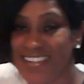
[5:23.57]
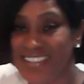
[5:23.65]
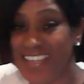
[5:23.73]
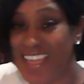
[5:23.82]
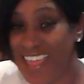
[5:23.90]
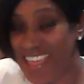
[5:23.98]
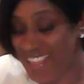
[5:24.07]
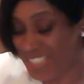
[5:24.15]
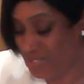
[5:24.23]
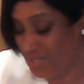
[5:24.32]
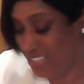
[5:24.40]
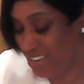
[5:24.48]
to
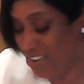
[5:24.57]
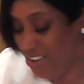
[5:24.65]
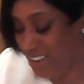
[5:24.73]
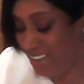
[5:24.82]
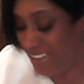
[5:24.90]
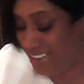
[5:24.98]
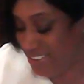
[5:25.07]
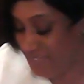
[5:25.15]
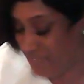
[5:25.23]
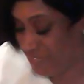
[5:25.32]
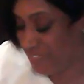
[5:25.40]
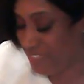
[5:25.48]
add to the garlic.
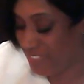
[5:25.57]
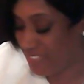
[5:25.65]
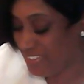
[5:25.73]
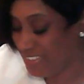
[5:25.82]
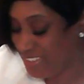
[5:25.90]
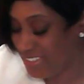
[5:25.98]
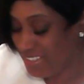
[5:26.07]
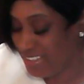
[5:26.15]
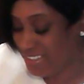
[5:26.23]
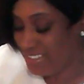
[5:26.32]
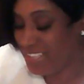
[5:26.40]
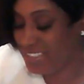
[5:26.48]

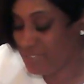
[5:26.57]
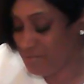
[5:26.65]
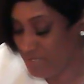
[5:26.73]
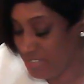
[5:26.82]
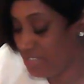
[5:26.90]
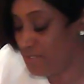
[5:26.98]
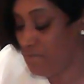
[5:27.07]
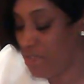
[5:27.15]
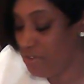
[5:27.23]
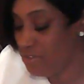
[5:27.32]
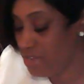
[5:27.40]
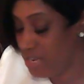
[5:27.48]
That's
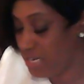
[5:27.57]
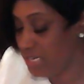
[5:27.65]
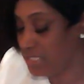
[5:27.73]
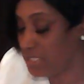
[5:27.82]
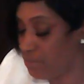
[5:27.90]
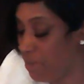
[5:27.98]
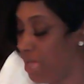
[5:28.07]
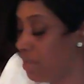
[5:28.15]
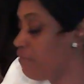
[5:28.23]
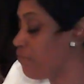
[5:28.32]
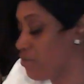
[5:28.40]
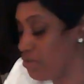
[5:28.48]
marinated in some
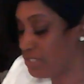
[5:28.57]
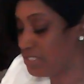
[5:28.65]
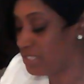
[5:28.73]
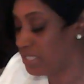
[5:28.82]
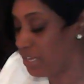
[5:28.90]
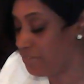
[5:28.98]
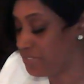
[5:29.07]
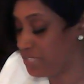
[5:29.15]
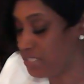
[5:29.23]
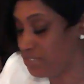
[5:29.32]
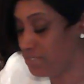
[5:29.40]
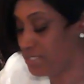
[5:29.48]
olive oil that I've
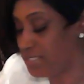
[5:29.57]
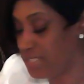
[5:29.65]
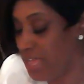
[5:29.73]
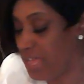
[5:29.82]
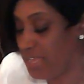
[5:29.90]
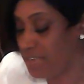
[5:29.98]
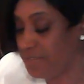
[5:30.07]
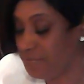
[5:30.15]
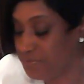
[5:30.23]
set to the side.